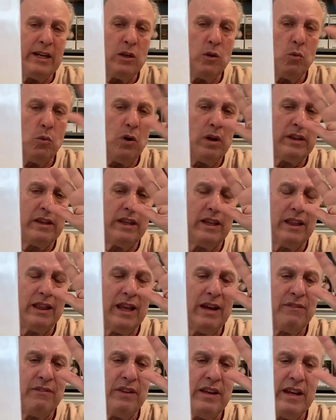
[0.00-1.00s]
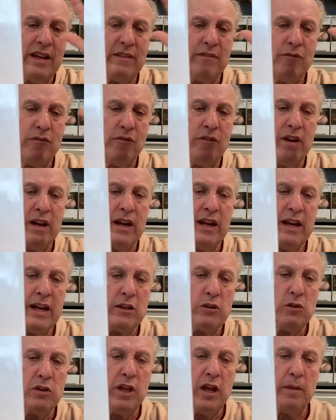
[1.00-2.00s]
you want the left hand free,
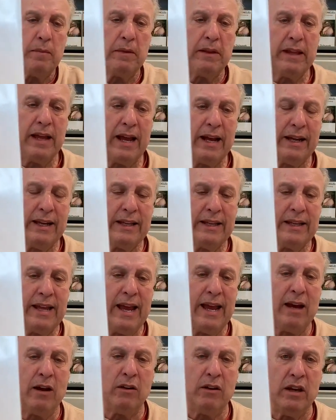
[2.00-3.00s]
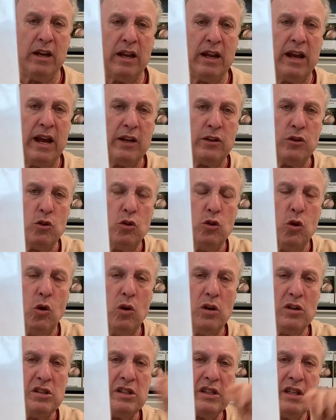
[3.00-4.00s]
and you tell them to knock it down, and you
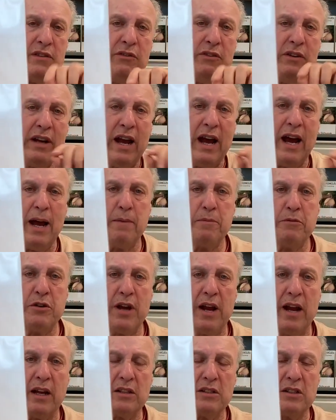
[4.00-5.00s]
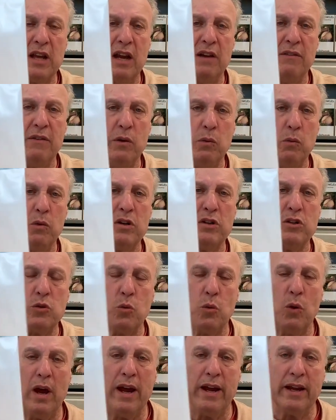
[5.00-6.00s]
toss different objects every which
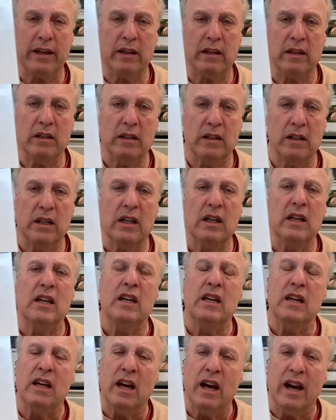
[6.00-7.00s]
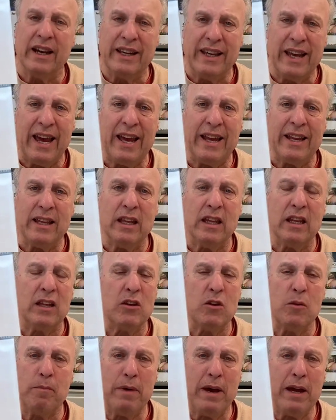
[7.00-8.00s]
way. Again,
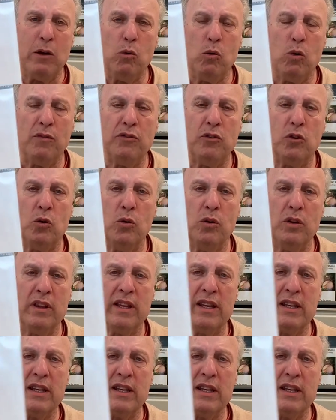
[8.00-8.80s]
you're better off doing